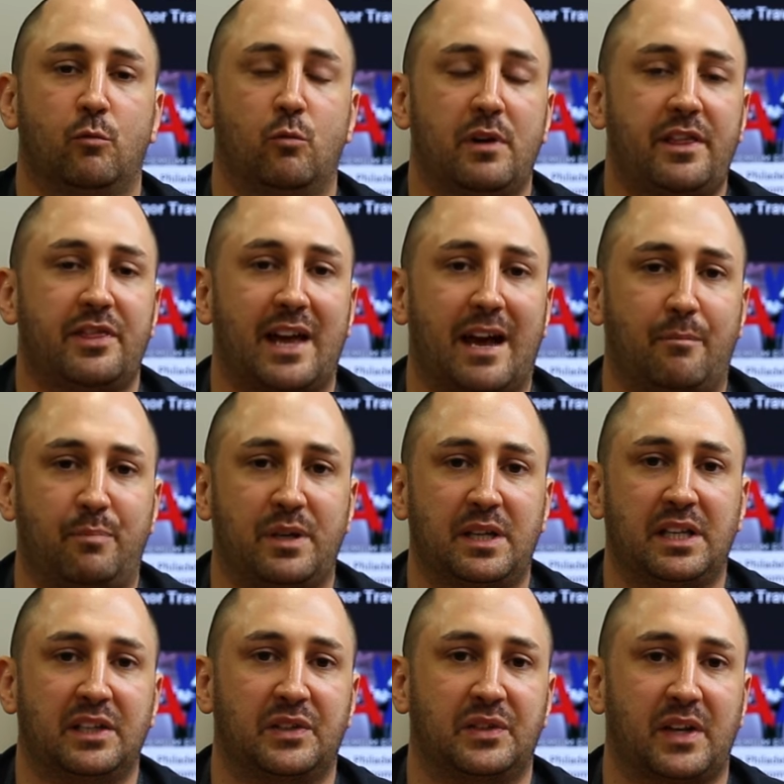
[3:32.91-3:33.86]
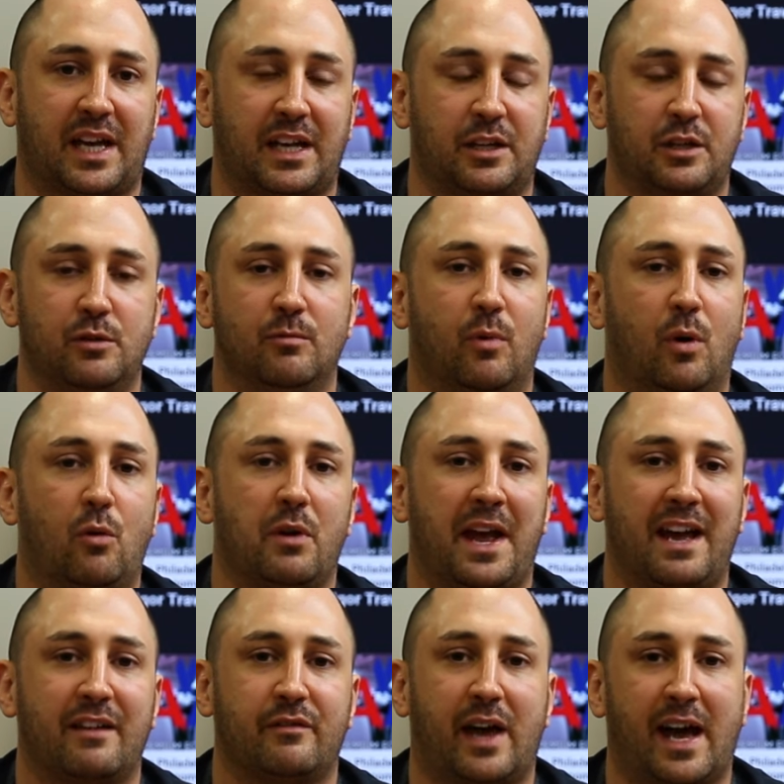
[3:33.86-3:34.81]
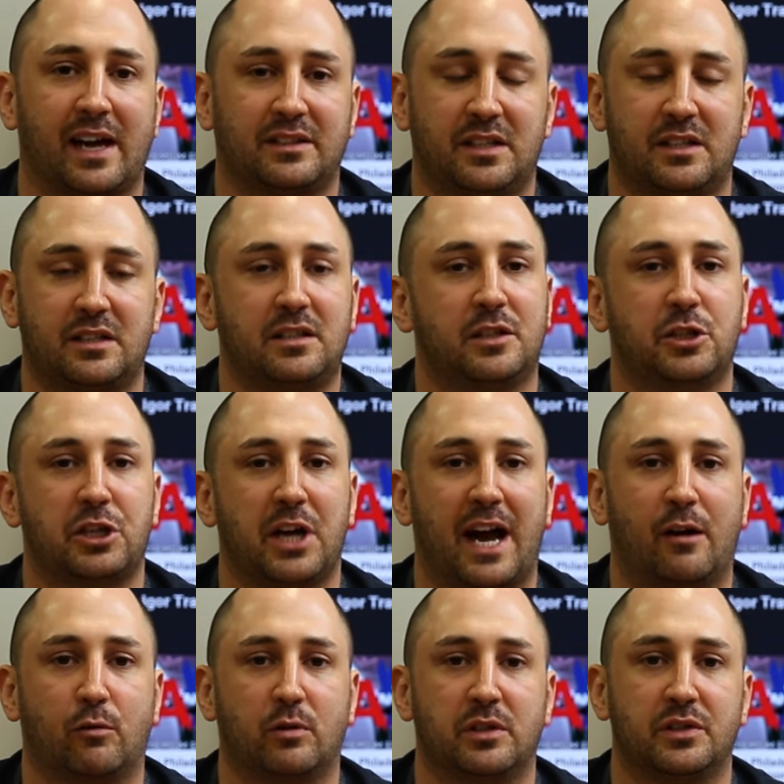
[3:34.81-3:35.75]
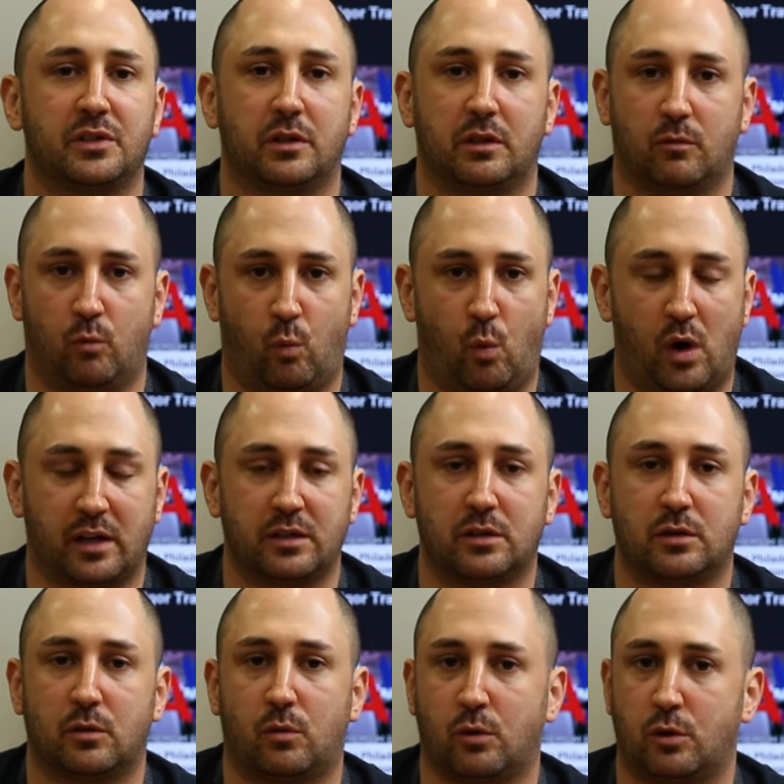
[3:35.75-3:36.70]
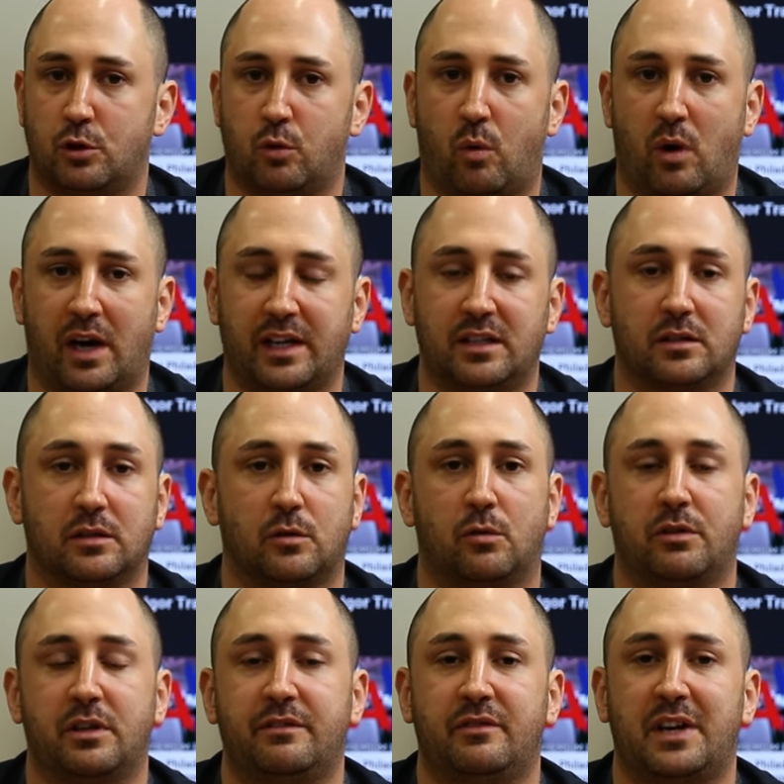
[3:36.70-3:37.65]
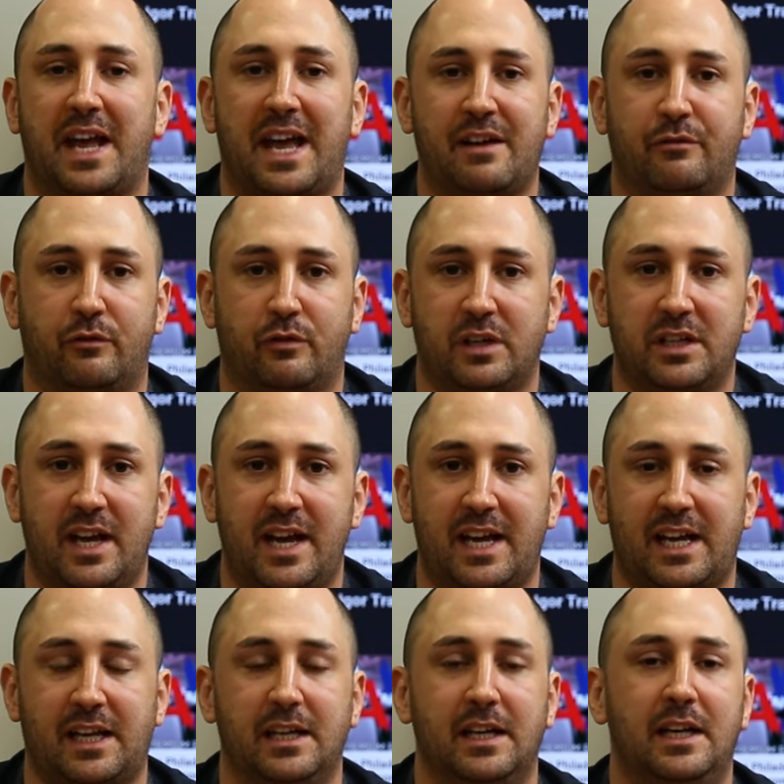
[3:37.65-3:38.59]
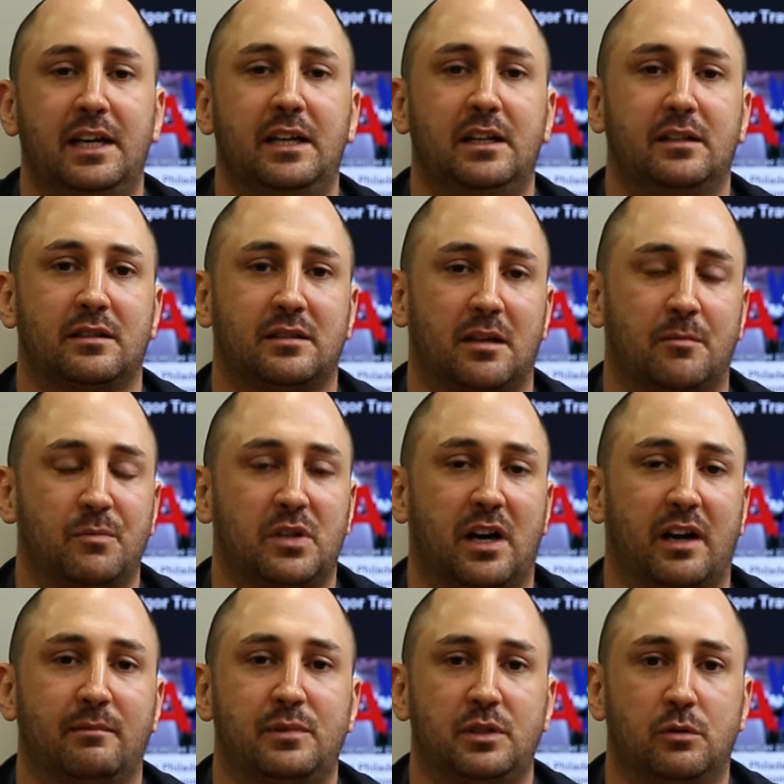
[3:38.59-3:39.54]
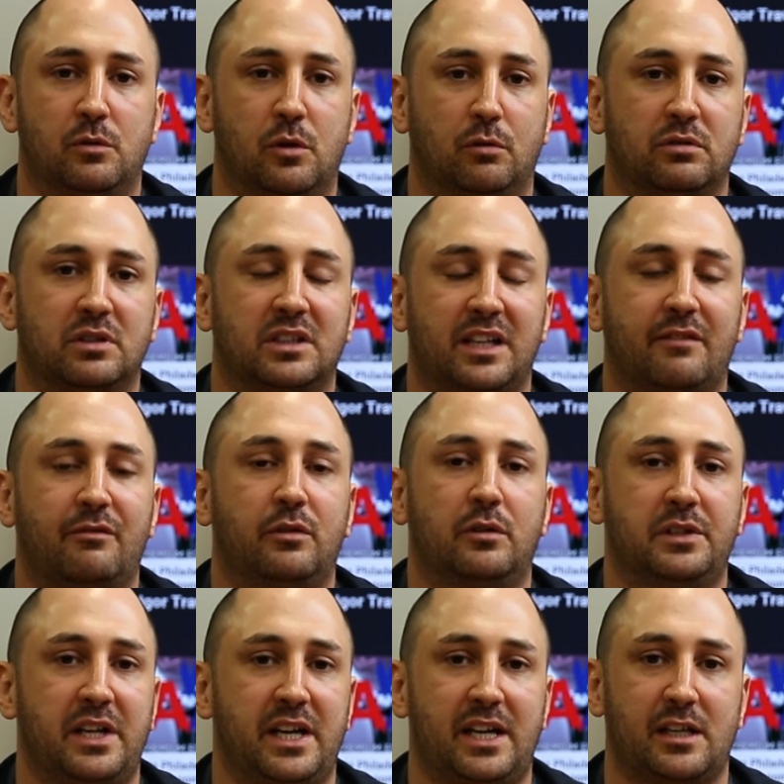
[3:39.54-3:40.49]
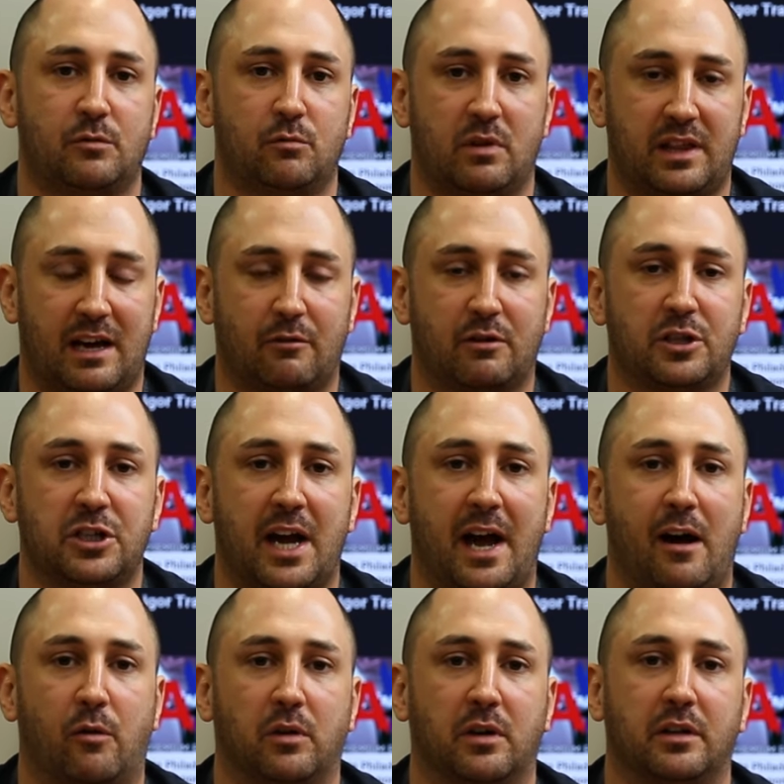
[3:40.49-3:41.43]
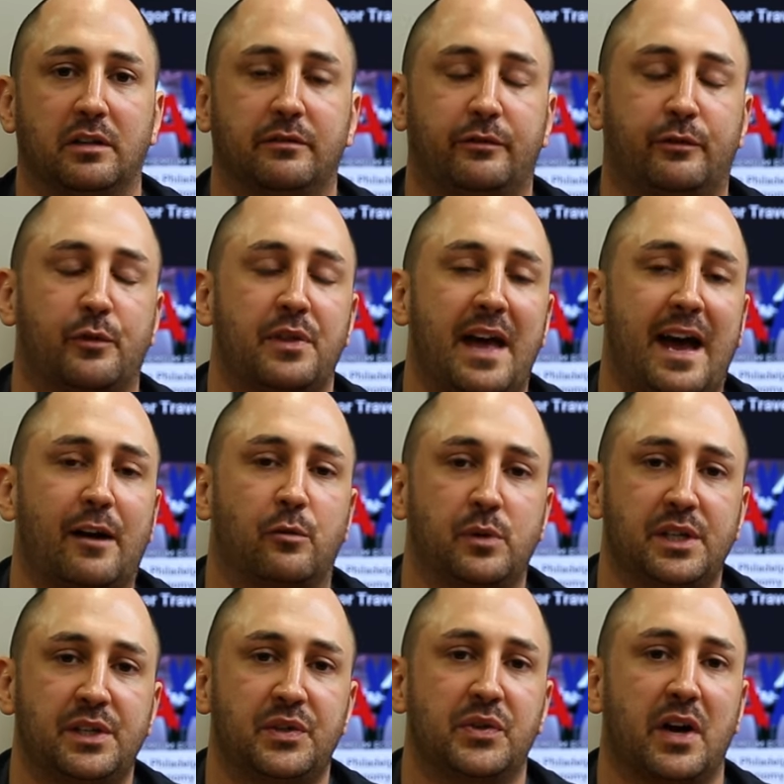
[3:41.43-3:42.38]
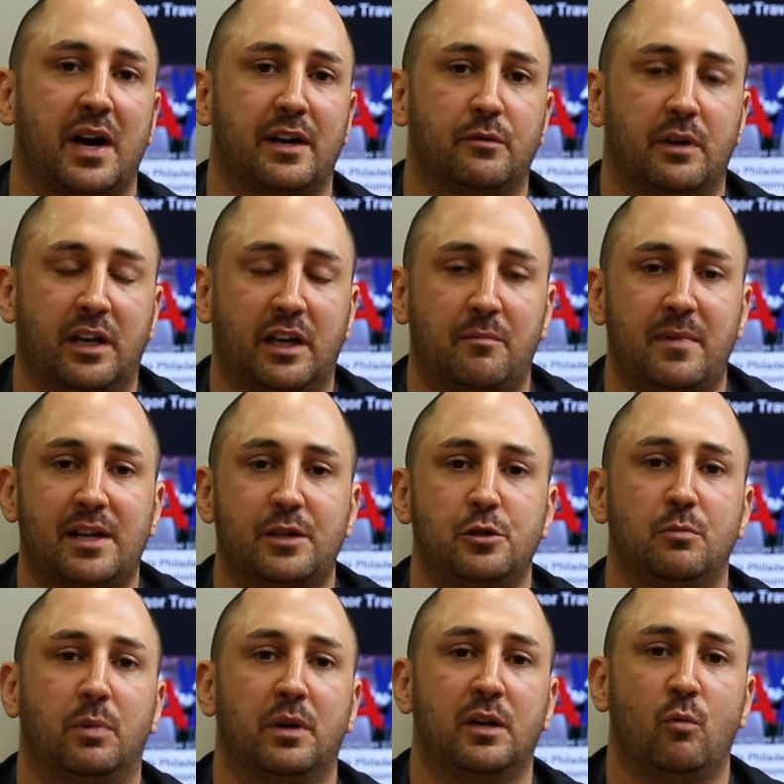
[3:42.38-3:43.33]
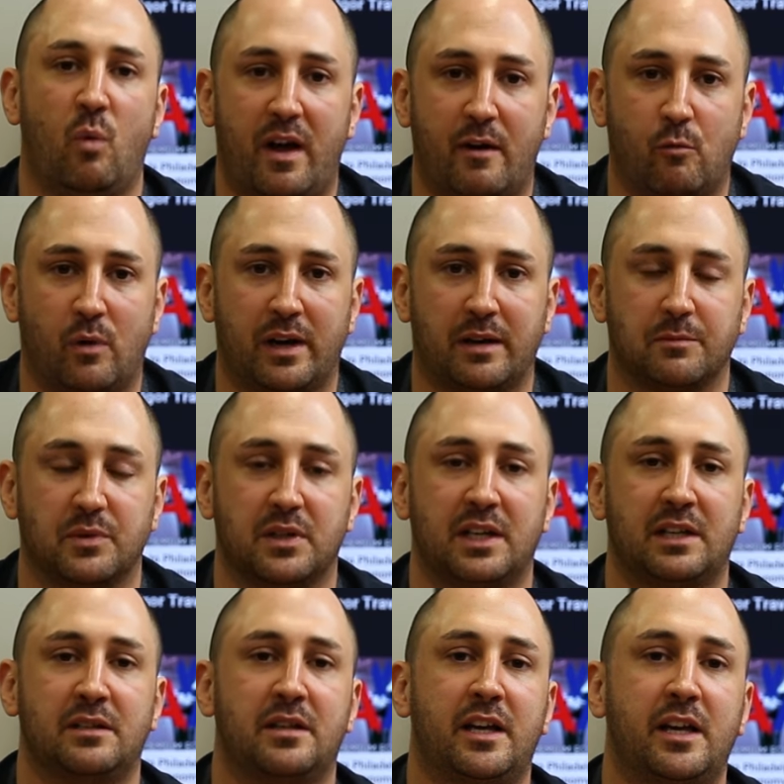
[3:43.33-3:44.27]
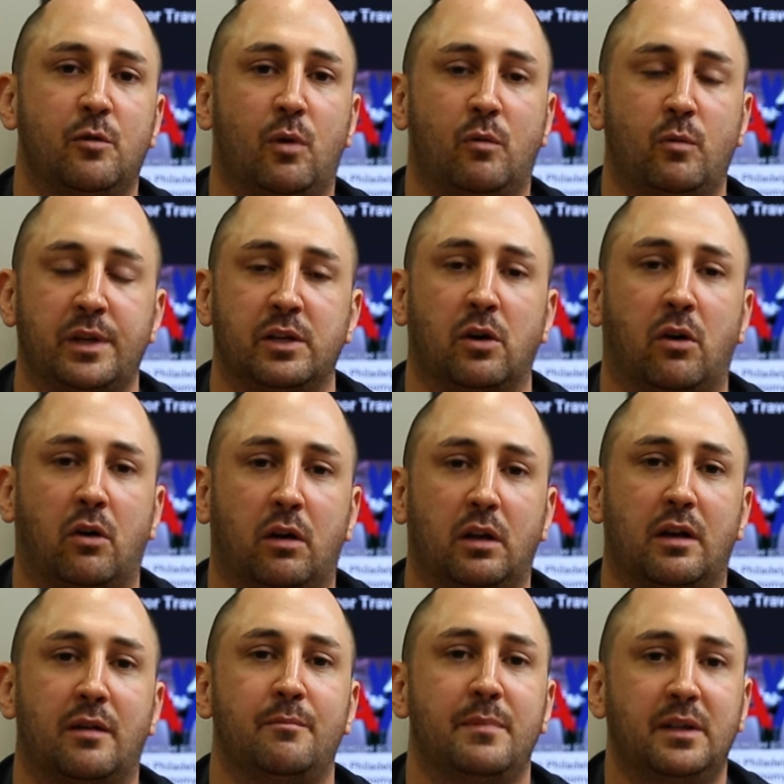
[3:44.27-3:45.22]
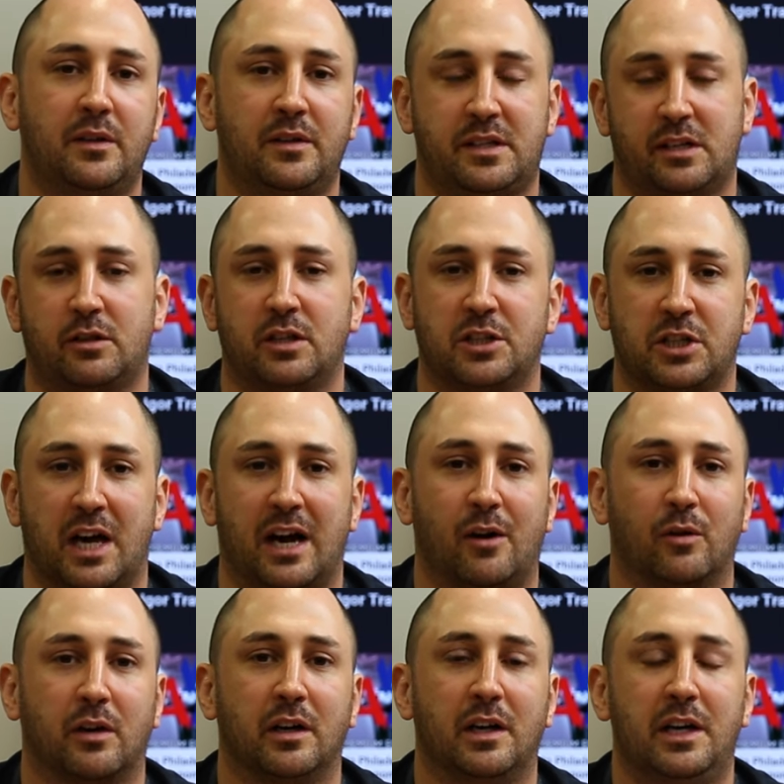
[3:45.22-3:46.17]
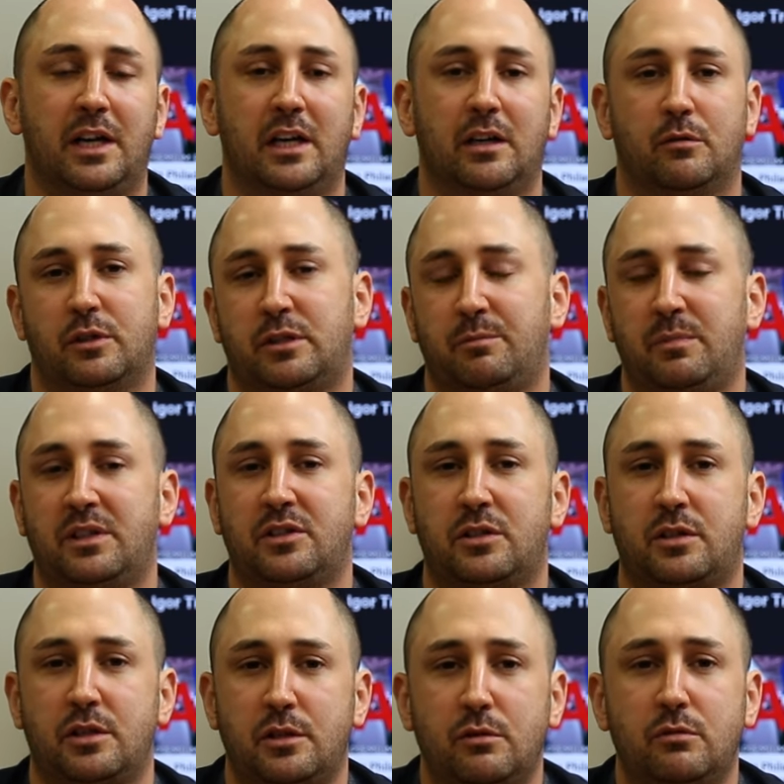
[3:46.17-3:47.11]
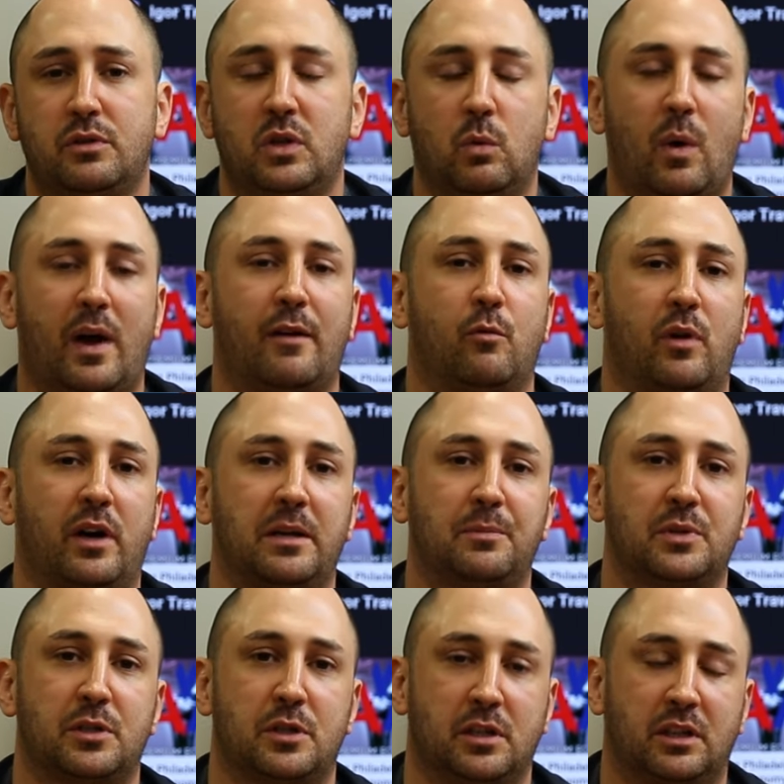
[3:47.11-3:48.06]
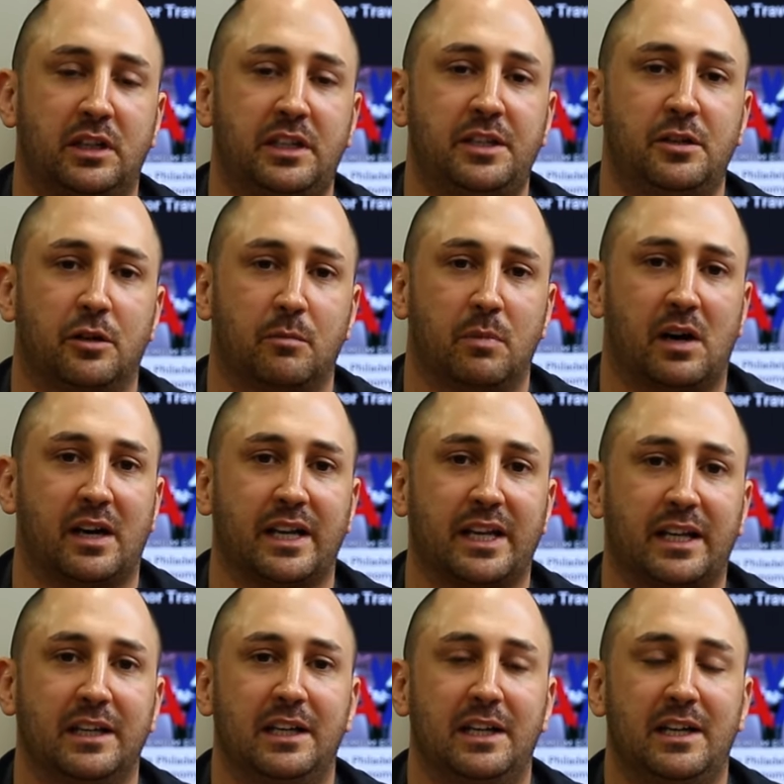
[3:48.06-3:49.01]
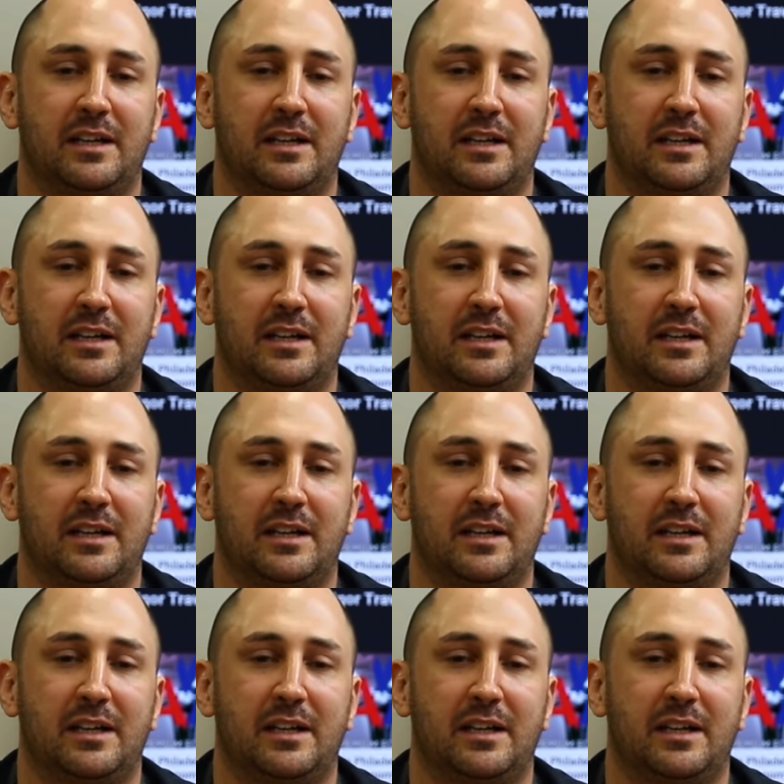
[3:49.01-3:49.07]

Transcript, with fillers: With that being said, you won't have access to showers once or twice or even every day. Sometimes you'll go several days without a shower. For that reason, I recommend you bring wet wipes and take what we call a military shower, which means to use the wet wipes to clean your body.